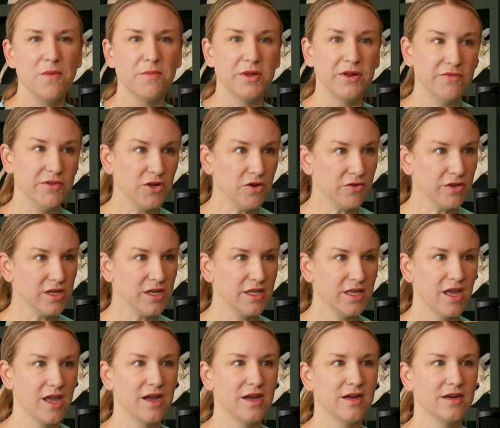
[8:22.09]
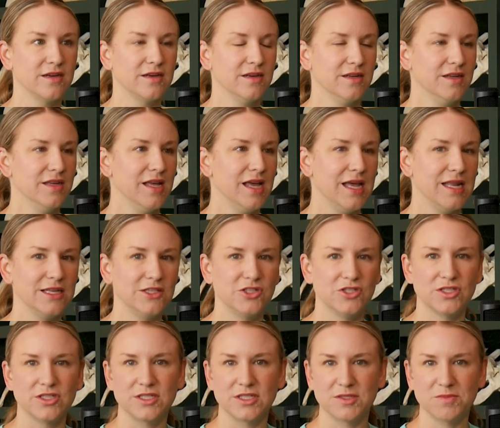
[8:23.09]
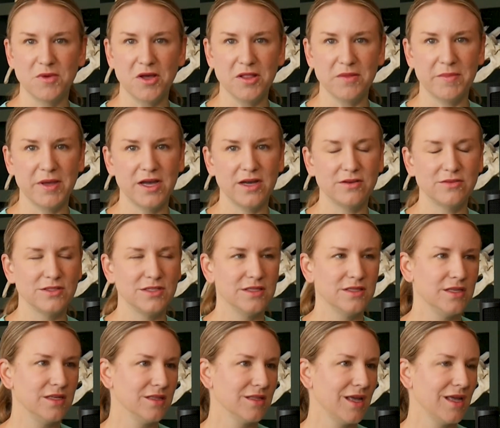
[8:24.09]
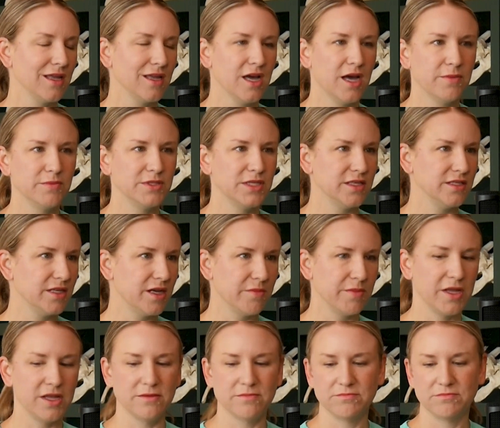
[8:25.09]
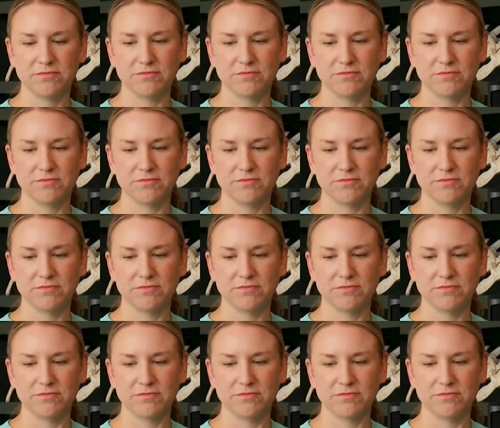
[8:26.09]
But if you don't get care and it's just a small amount, then like upset tummy,